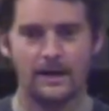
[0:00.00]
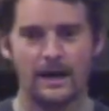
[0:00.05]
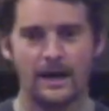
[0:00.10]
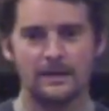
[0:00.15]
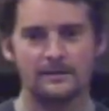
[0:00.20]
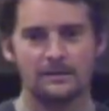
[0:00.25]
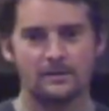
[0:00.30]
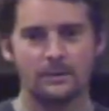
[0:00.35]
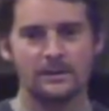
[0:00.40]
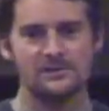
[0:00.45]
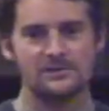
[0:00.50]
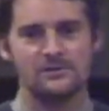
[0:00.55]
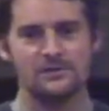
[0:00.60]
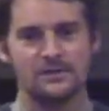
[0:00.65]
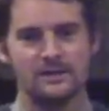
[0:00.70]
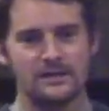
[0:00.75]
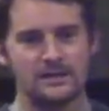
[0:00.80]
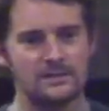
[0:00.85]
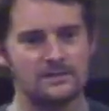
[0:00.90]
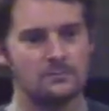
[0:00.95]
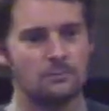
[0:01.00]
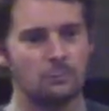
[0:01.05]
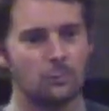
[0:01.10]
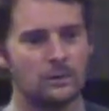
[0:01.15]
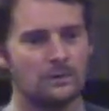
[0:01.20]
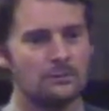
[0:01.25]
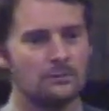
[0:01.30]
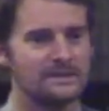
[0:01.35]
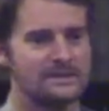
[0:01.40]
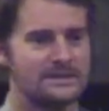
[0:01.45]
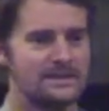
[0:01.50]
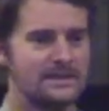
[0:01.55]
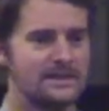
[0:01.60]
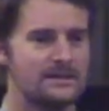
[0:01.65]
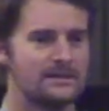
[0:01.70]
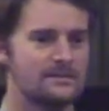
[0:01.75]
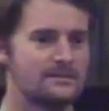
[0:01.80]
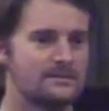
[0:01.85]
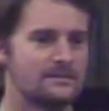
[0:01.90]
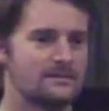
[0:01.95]
And the question is, will the
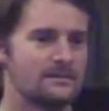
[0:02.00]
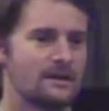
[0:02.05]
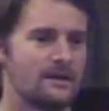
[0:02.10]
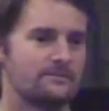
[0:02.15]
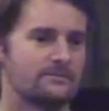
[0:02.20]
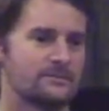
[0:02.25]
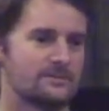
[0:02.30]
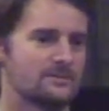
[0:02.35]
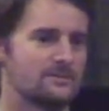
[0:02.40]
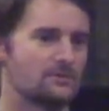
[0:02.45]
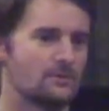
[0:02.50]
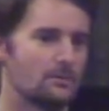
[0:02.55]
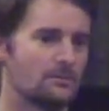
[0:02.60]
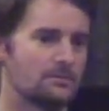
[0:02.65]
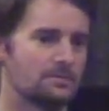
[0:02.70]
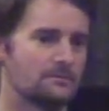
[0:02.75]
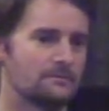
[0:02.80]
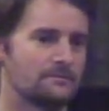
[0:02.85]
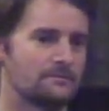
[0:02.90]
tears ever stop?